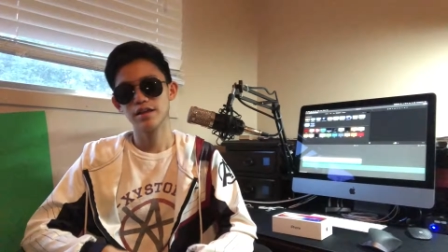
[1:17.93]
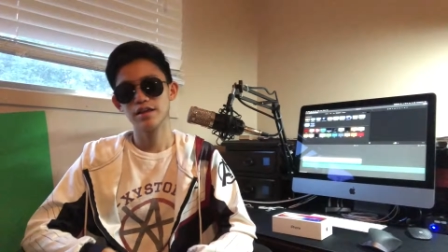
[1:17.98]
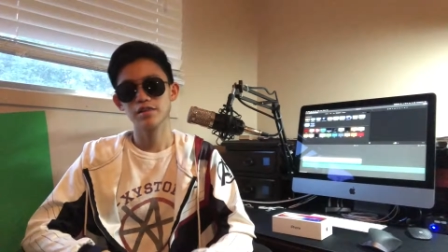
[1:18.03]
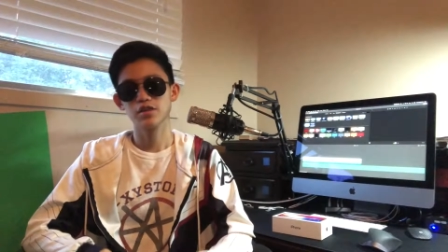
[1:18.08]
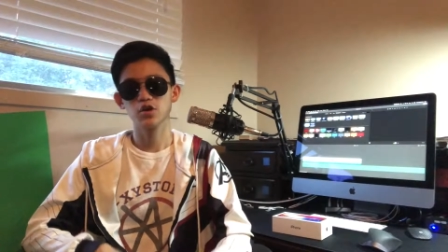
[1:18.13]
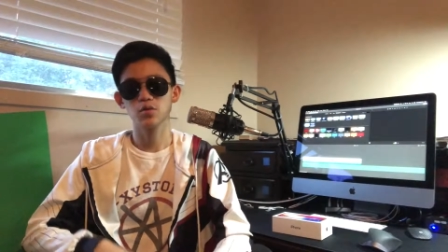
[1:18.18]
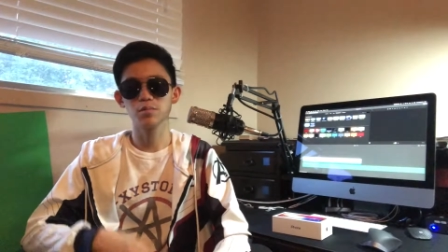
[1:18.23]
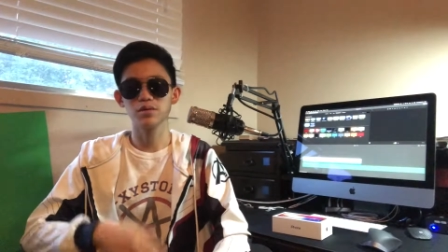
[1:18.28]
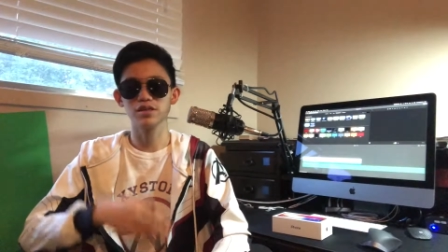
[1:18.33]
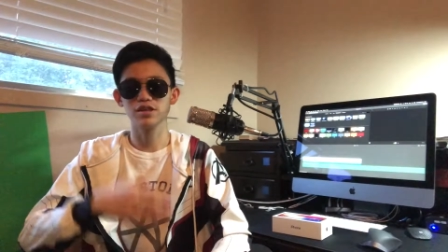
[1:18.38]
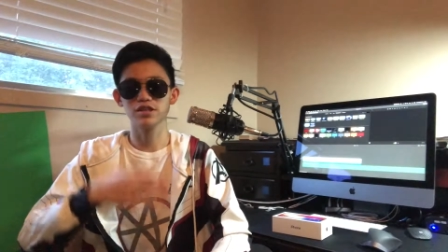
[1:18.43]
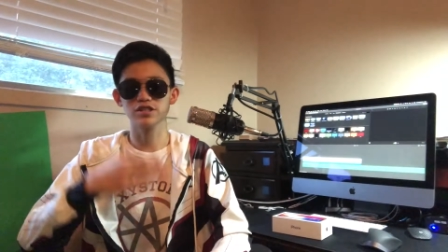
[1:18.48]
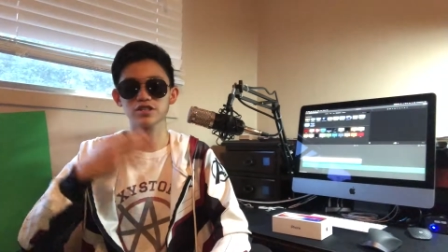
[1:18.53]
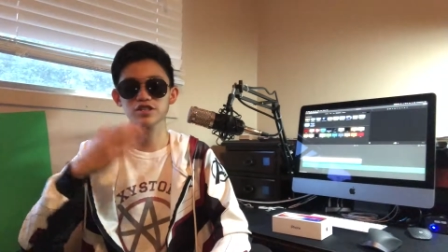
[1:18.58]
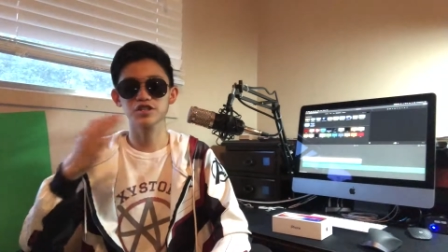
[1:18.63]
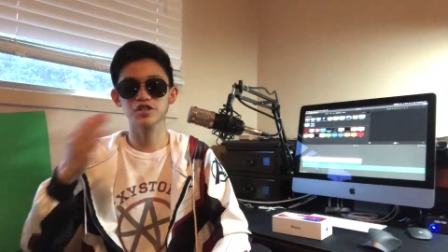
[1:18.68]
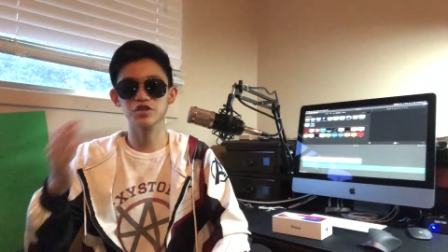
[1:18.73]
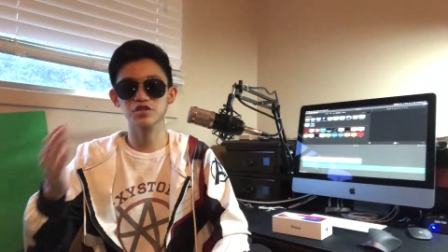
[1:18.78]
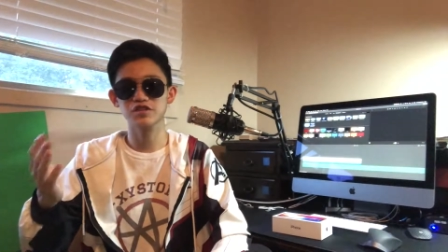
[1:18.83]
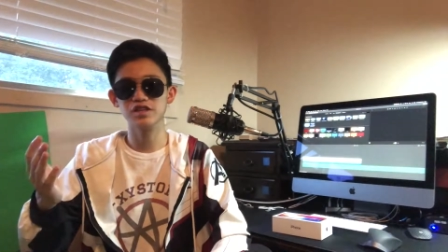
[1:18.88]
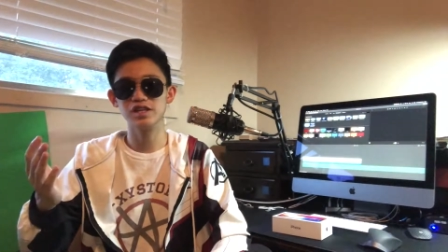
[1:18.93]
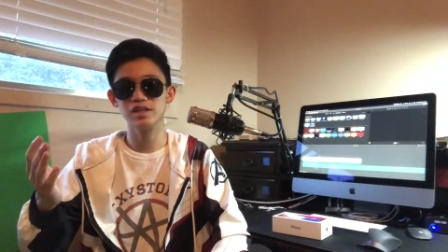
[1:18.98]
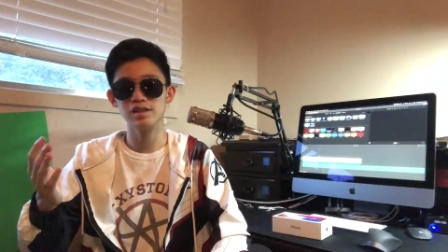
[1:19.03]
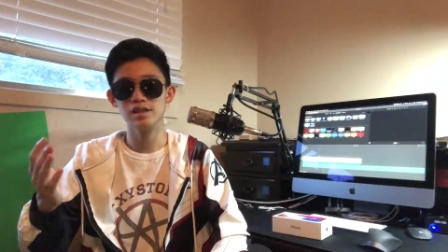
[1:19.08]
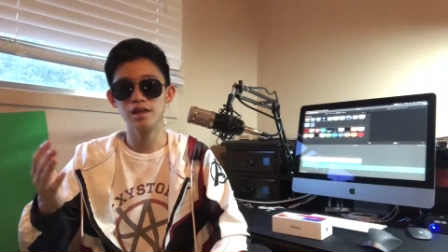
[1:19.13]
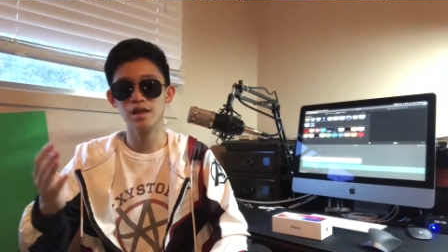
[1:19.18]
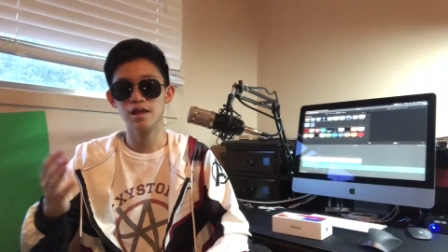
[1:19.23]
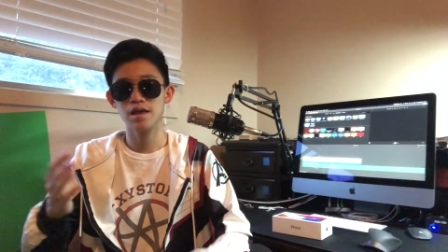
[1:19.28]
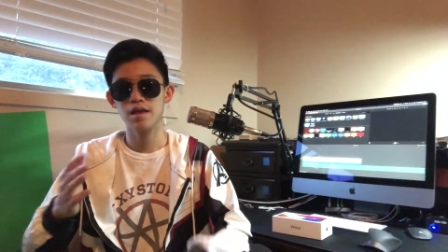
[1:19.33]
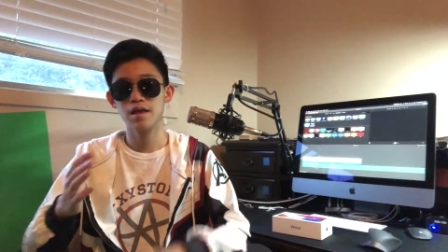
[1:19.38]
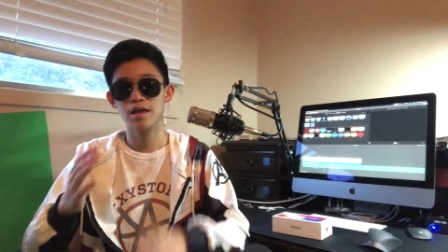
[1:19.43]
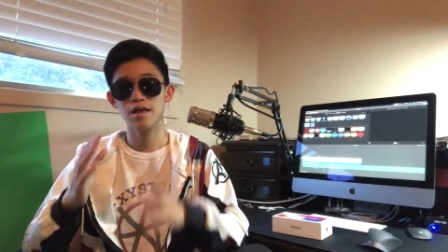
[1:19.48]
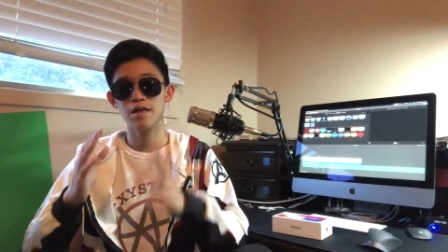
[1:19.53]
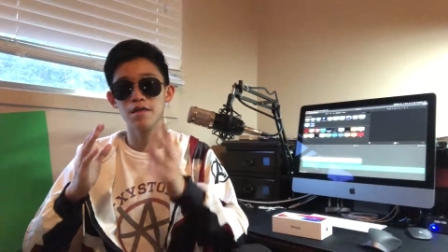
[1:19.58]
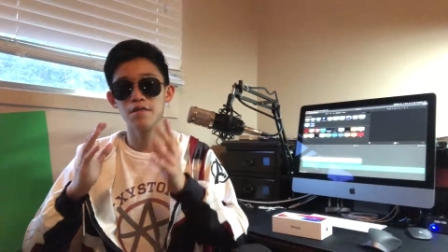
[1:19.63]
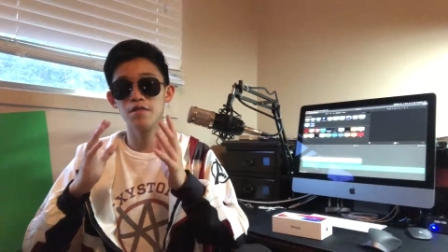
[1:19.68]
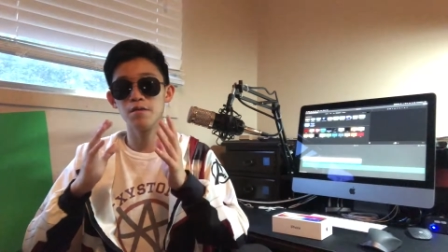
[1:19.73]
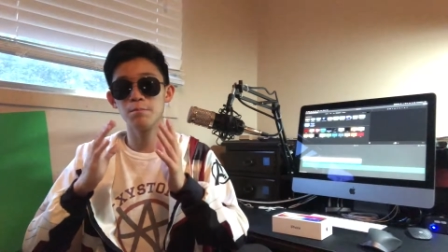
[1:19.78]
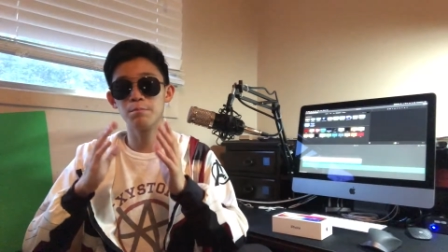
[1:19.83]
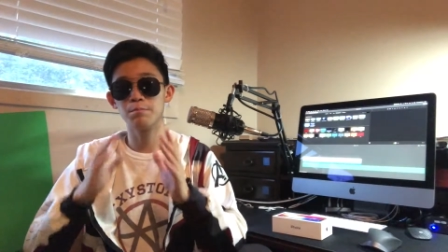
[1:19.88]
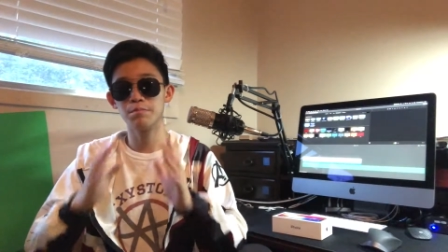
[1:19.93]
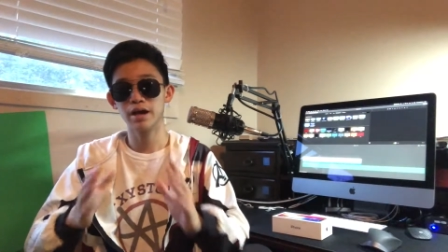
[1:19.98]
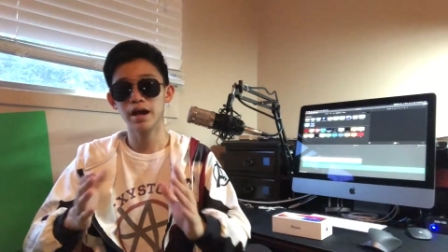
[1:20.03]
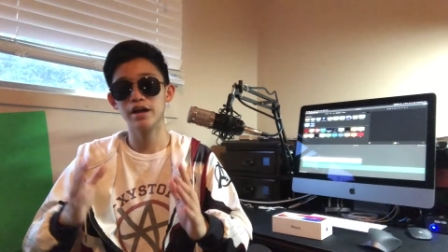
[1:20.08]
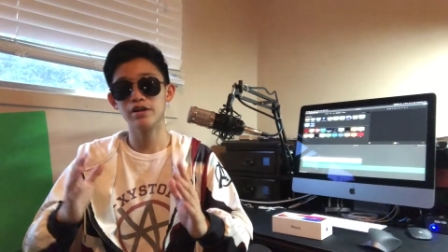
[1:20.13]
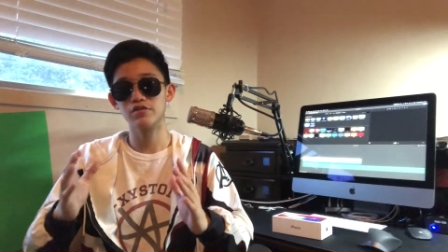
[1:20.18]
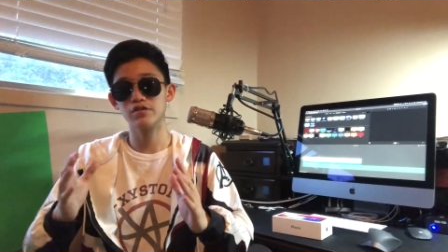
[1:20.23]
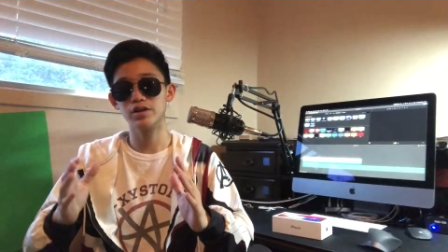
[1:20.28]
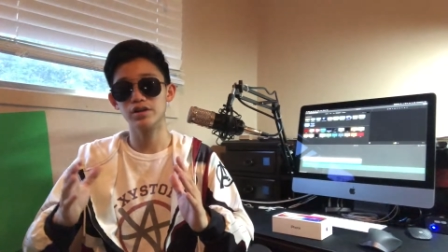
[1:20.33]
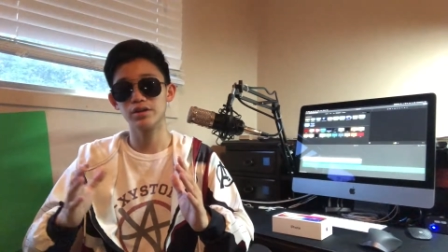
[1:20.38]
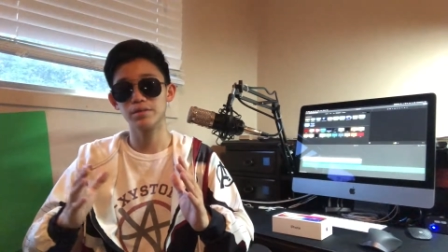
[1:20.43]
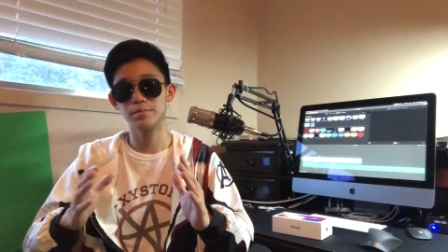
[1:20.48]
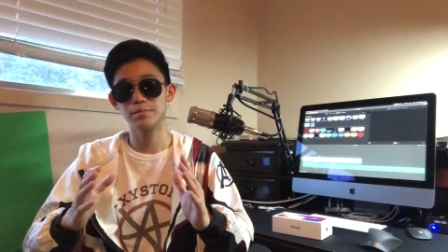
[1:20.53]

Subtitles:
There will be the screen, the battery,